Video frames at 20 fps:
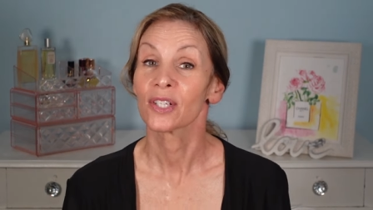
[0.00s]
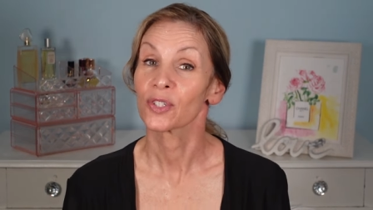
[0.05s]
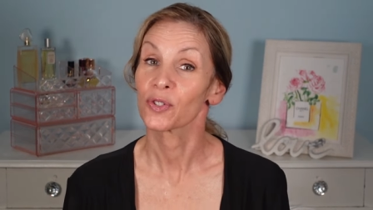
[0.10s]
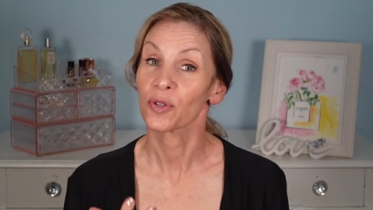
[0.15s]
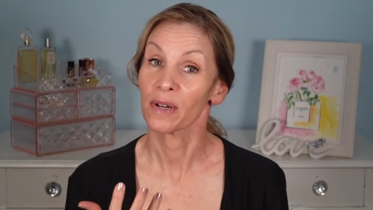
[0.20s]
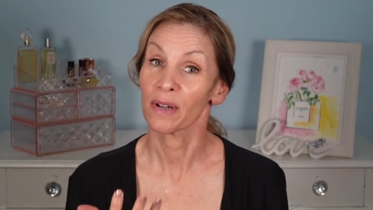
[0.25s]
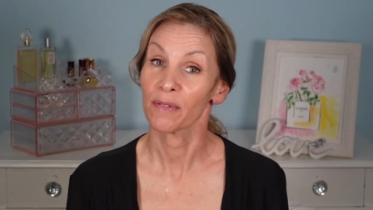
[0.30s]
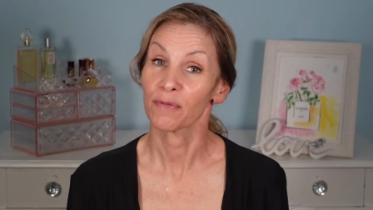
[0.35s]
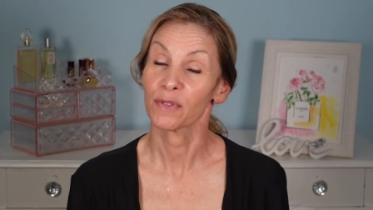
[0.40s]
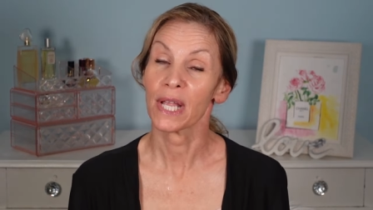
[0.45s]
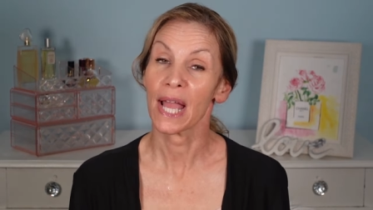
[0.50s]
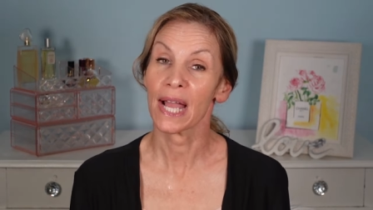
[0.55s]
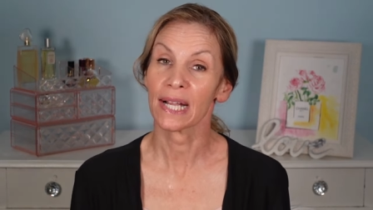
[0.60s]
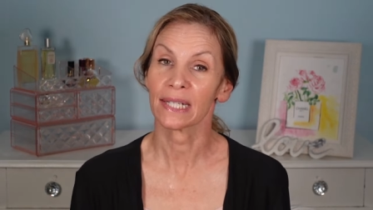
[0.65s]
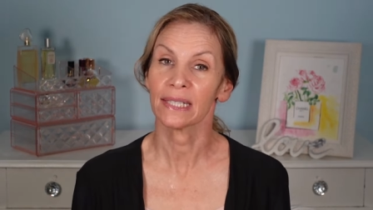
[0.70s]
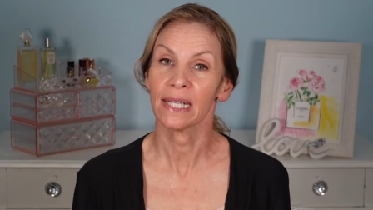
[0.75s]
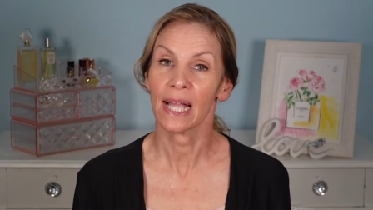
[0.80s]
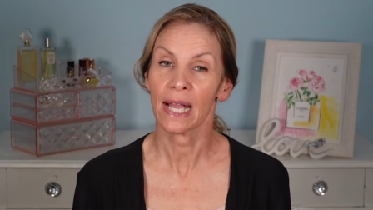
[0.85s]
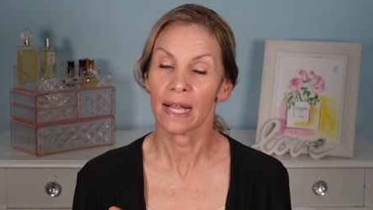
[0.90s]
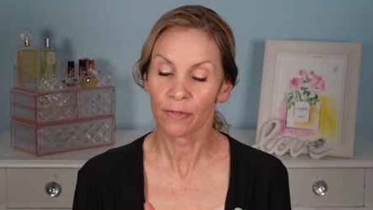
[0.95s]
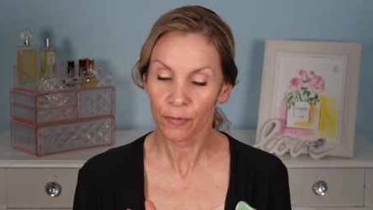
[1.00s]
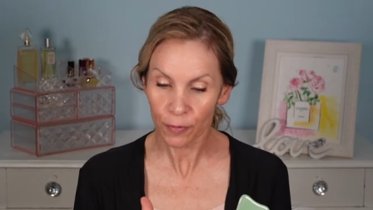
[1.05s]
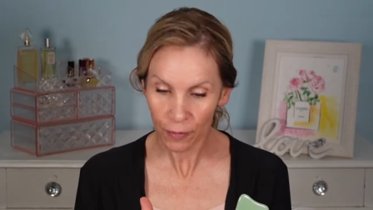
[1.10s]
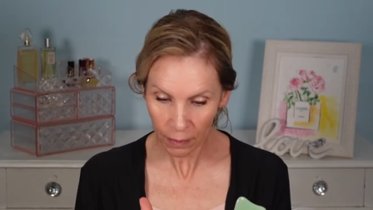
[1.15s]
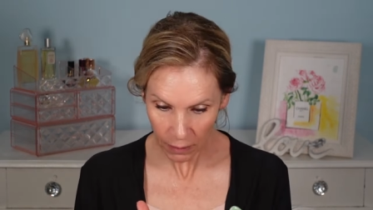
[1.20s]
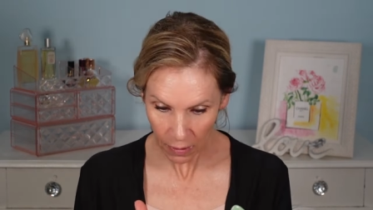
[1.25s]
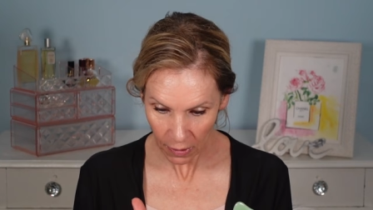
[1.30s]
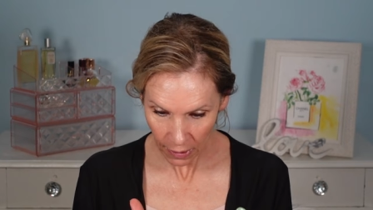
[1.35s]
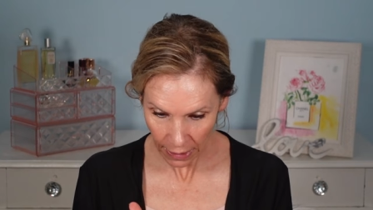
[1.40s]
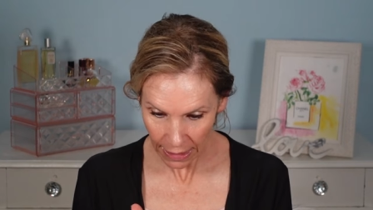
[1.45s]
sort of tech neck
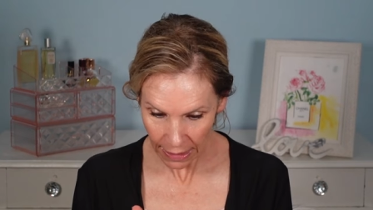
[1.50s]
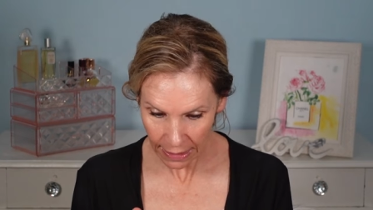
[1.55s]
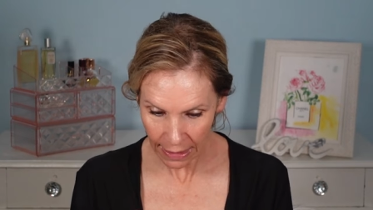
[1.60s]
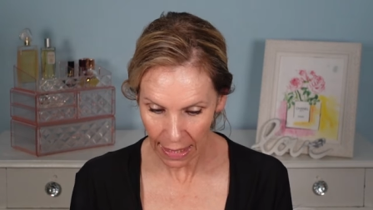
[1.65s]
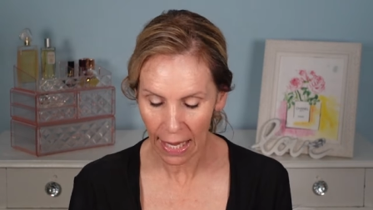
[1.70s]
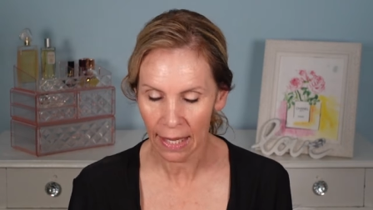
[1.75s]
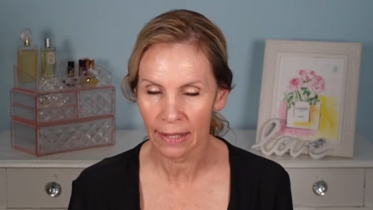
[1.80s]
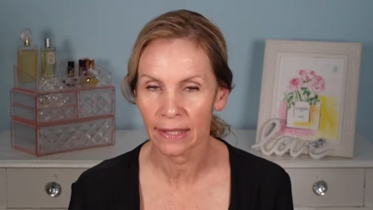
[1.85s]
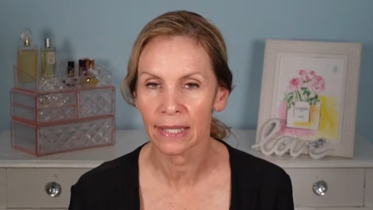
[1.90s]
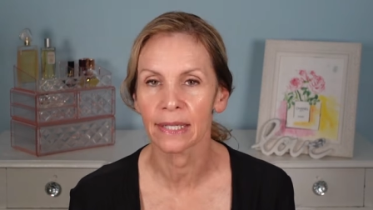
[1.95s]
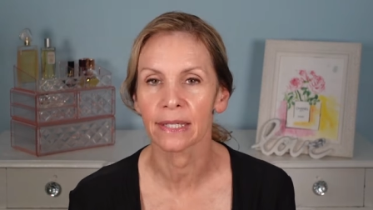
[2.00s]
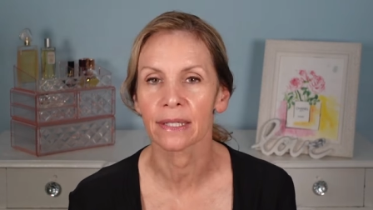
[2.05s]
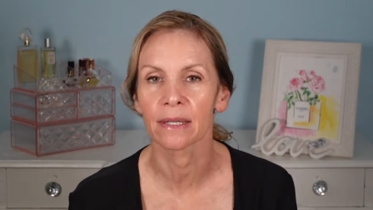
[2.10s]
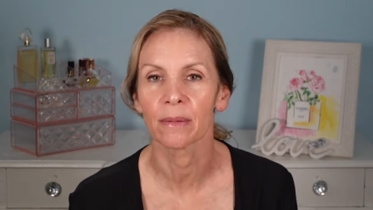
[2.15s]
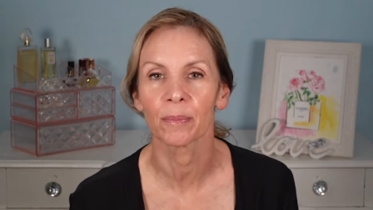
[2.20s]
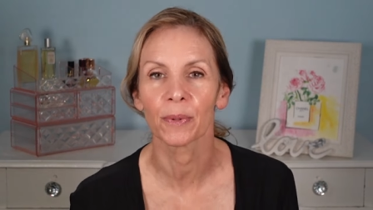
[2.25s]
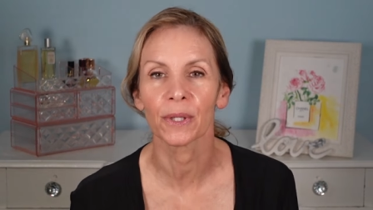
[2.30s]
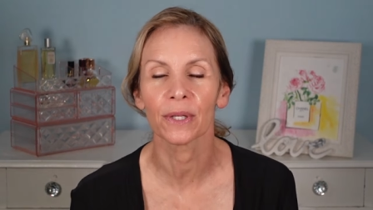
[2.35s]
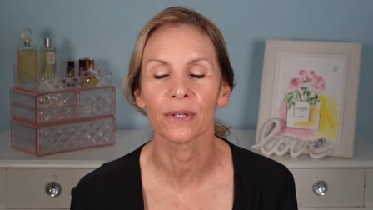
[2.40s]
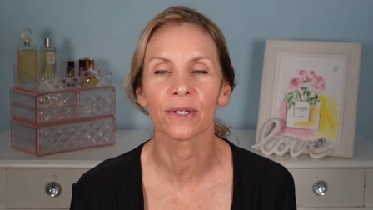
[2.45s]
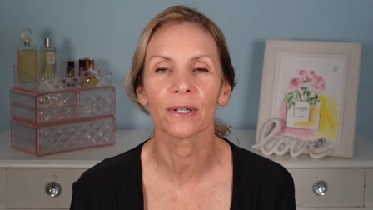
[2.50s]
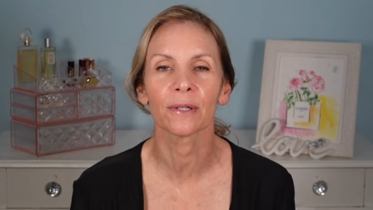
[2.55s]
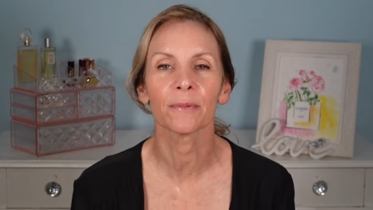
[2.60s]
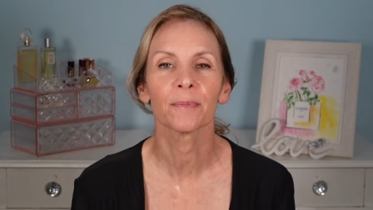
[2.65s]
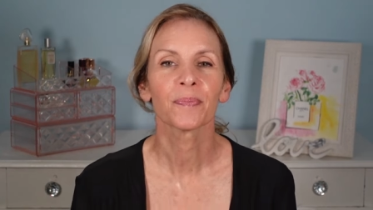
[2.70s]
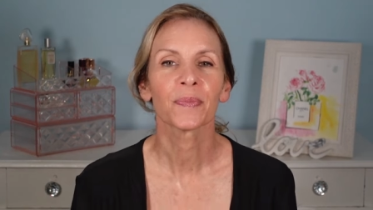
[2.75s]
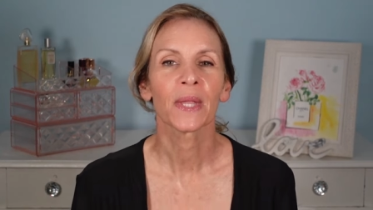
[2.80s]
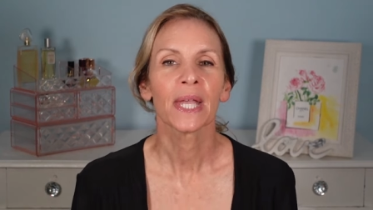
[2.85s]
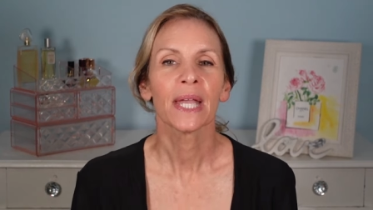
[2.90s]
from looking down at a computer.